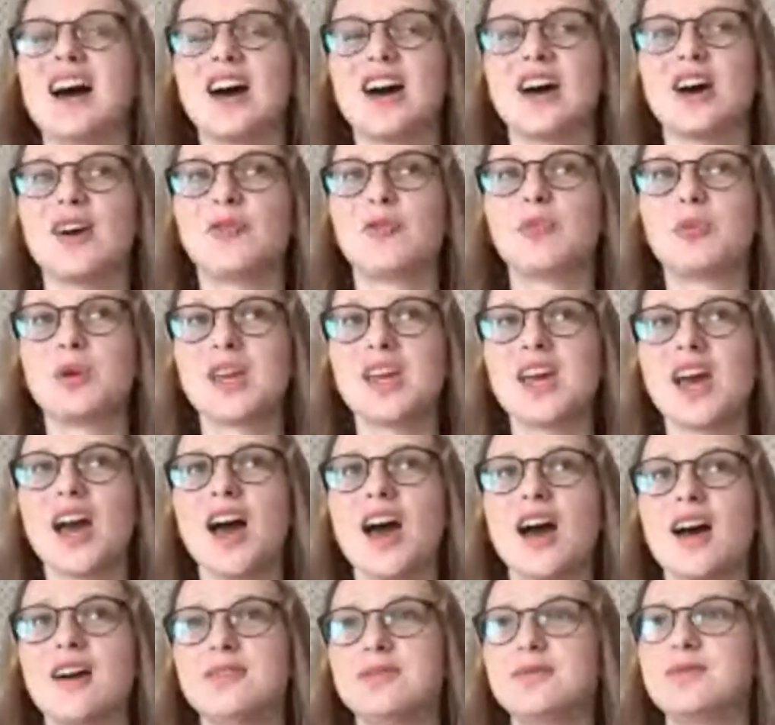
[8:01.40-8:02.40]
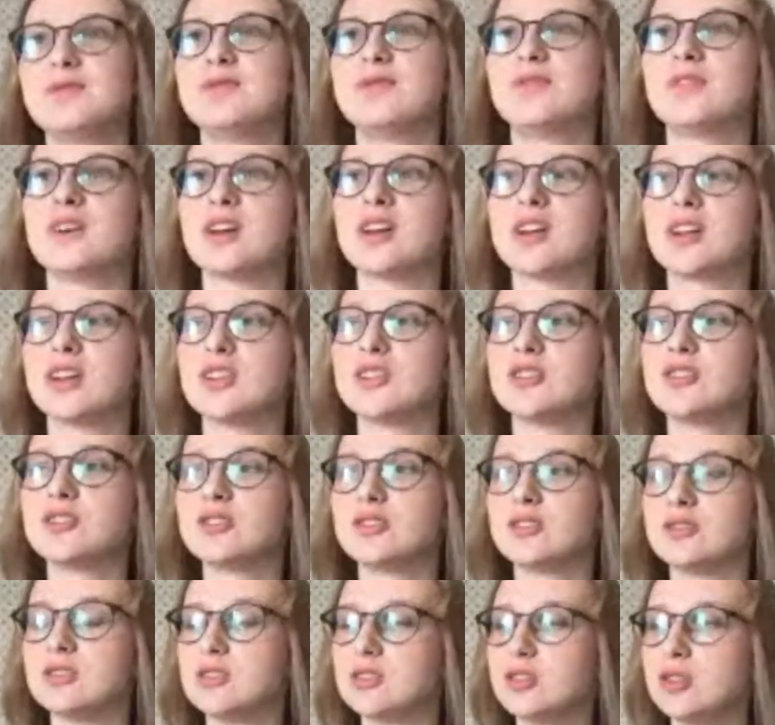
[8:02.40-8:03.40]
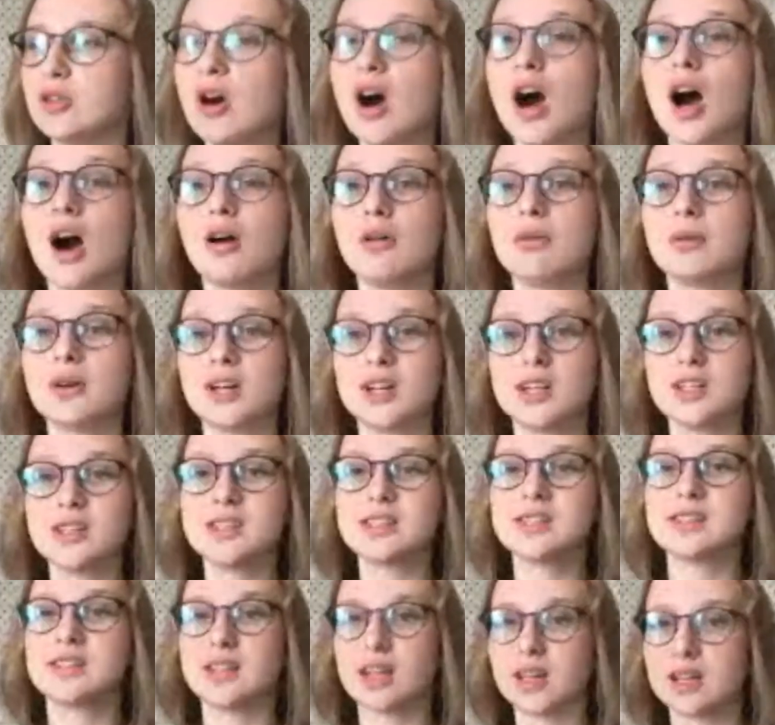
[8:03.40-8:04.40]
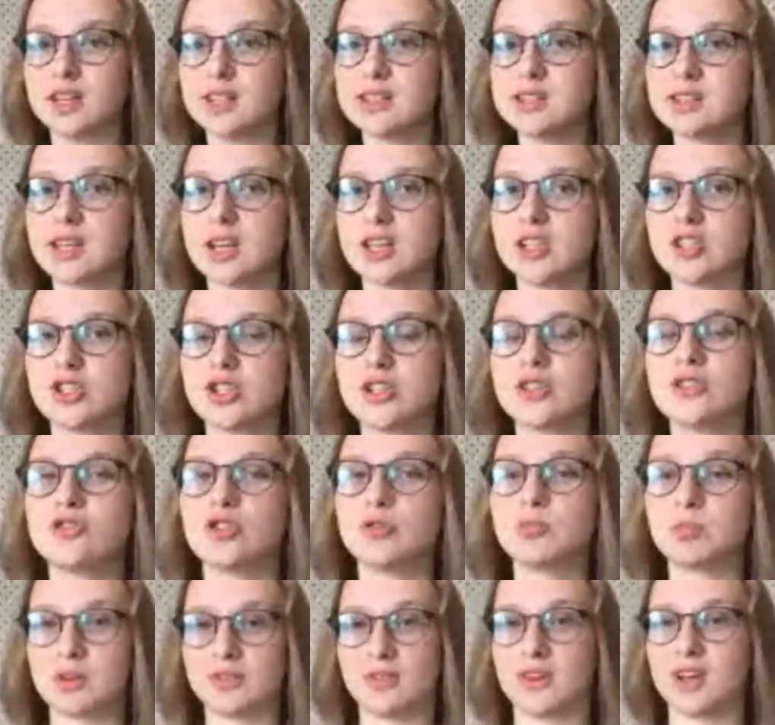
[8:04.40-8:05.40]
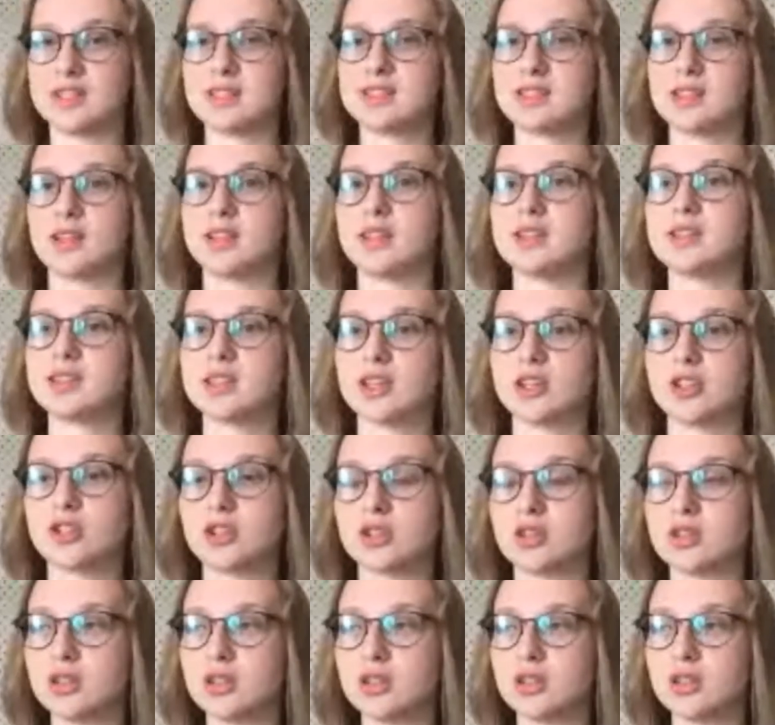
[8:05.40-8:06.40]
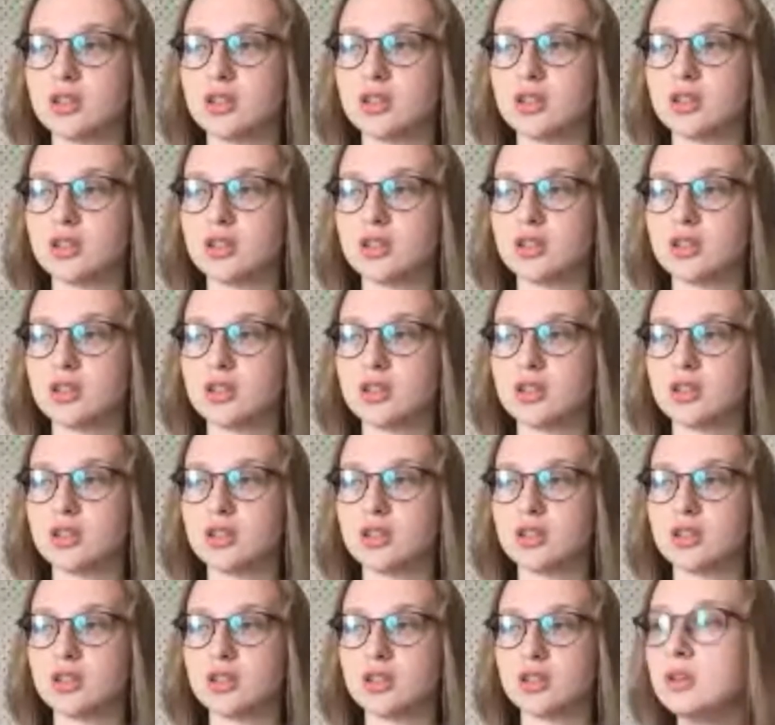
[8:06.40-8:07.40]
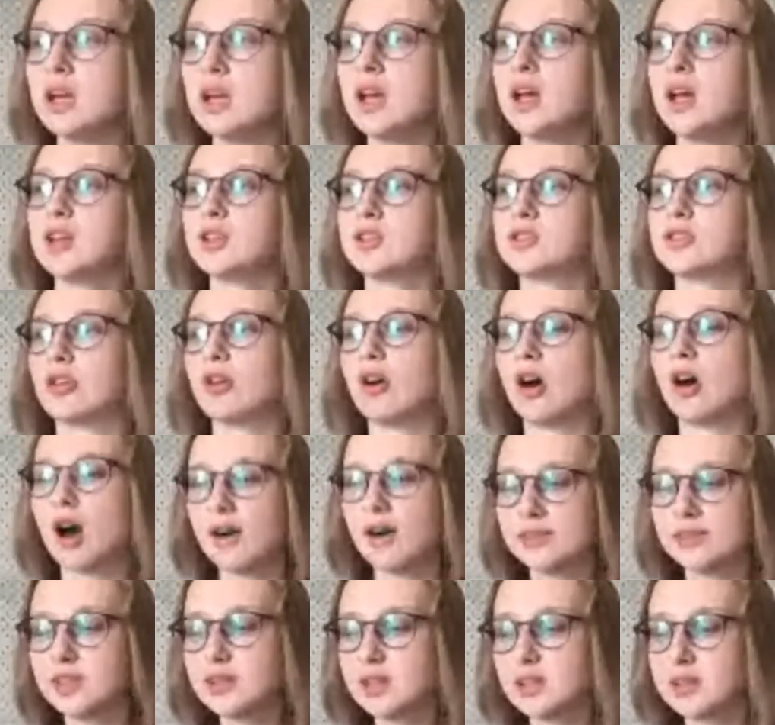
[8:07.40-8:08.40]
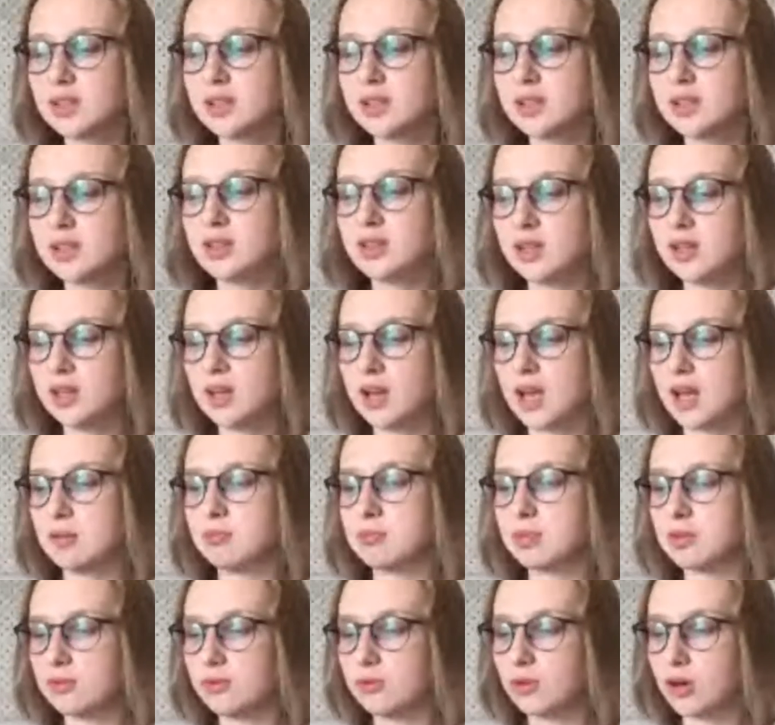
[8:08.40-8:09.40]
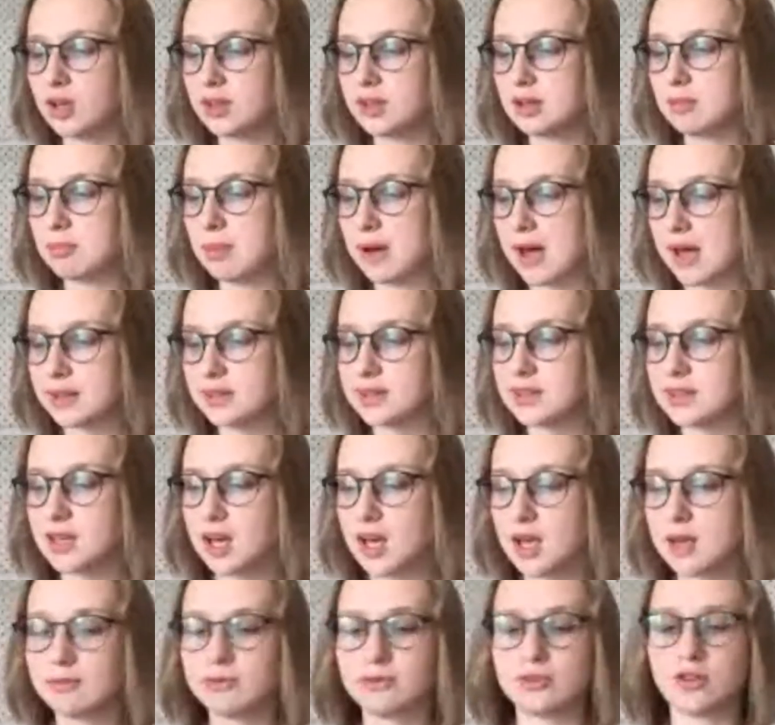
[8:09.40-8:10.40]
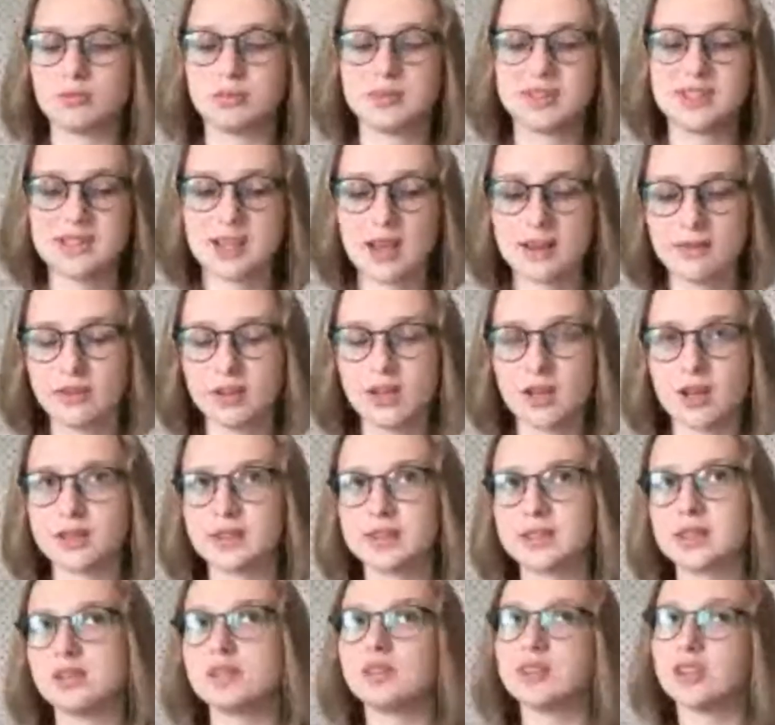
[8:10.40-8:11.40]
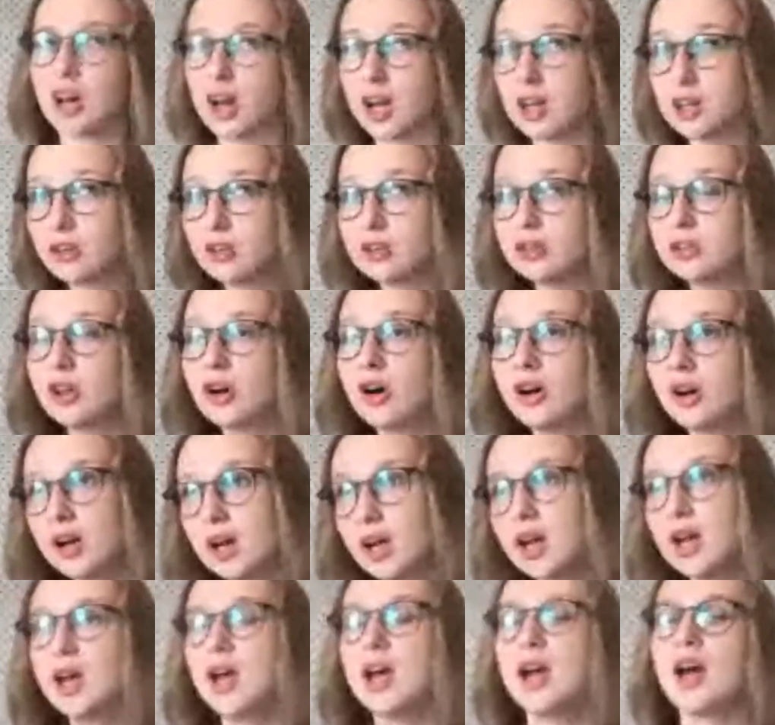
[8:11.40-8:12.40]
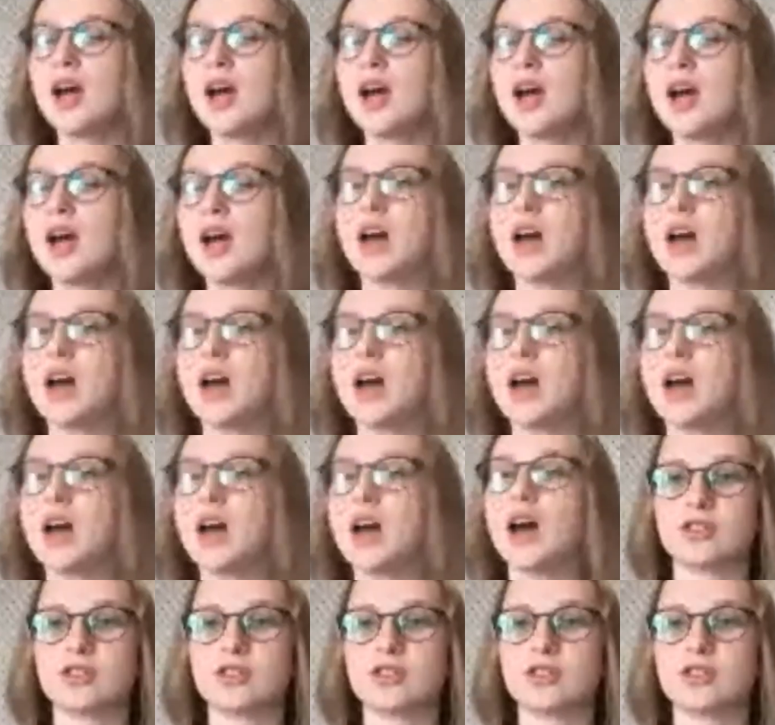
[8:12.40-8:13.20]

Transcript: uh, we have uh, two hours study session, supervised study session in the afternoon so after the dinner and before the bedtime, from seven until nine o'clock, uh, we mm-hmm.